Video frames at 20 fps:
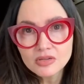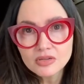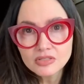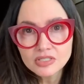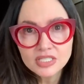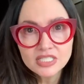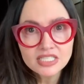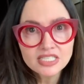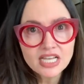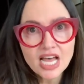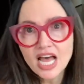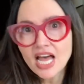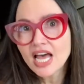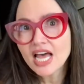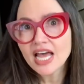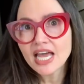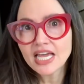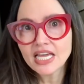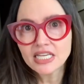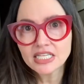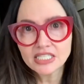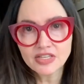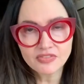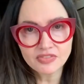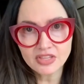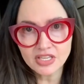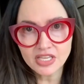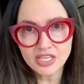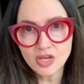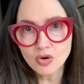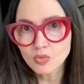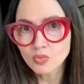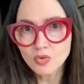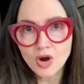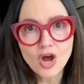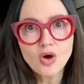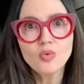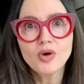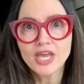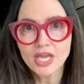designed the
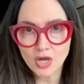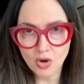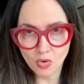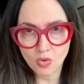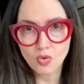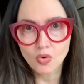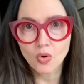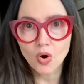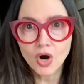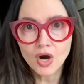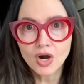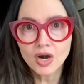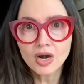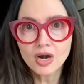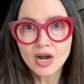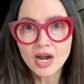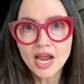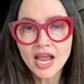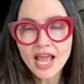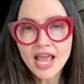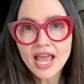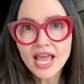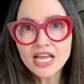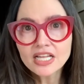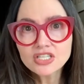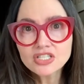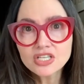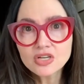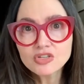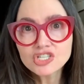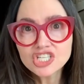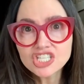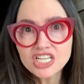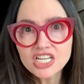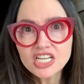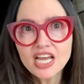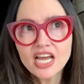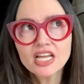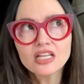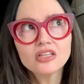rowing oar, and so
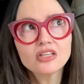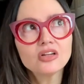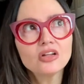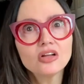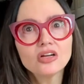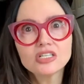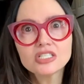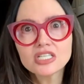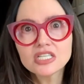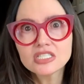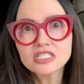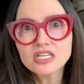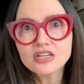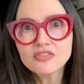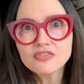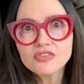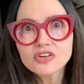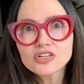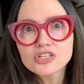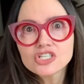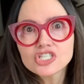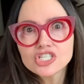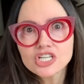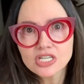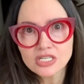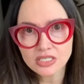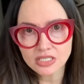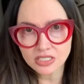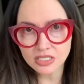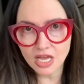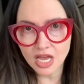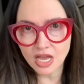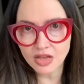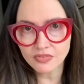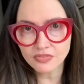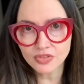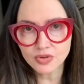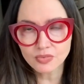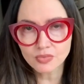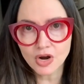she had little artistic versions
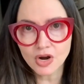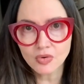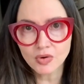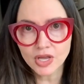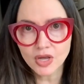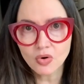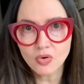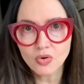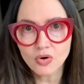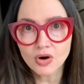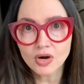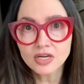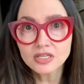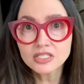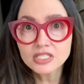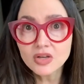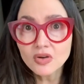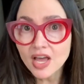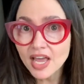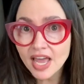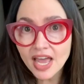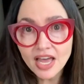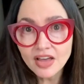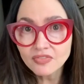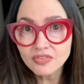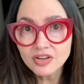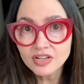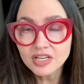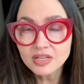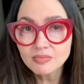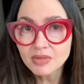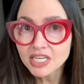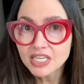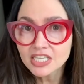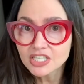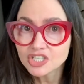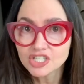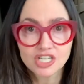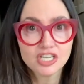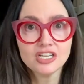of the rowing oar, and so I have one in my
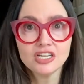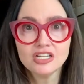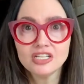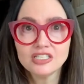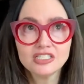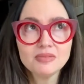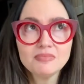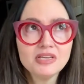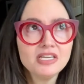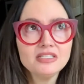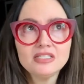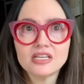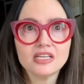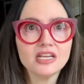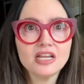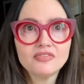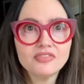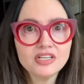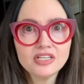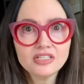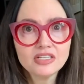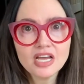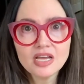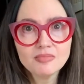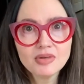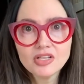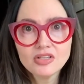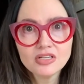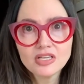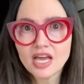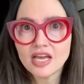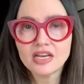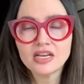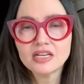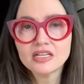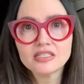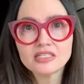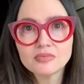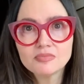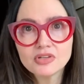kitchen, and it's amazing, and every time I look at it,
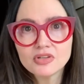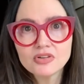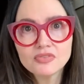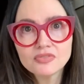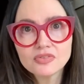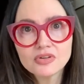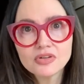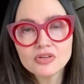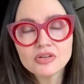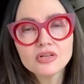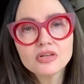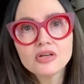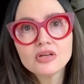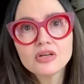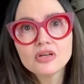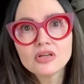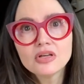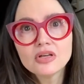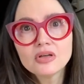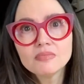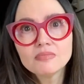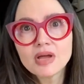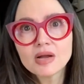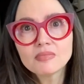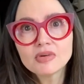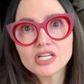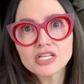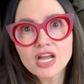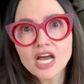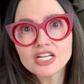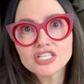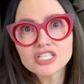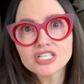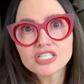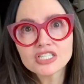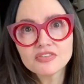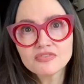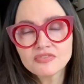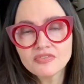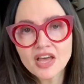it's a beautiful memory, not
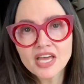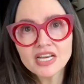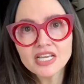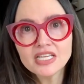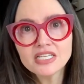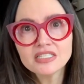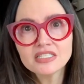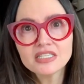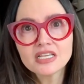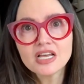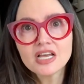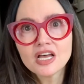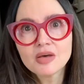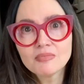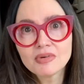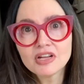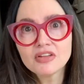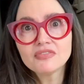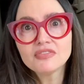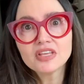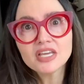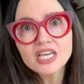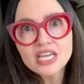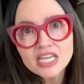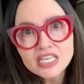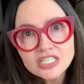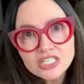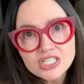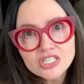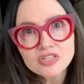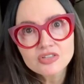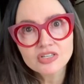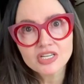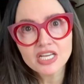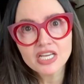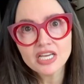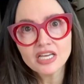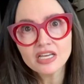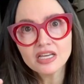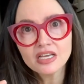just of Venice, but of the
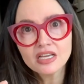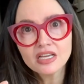history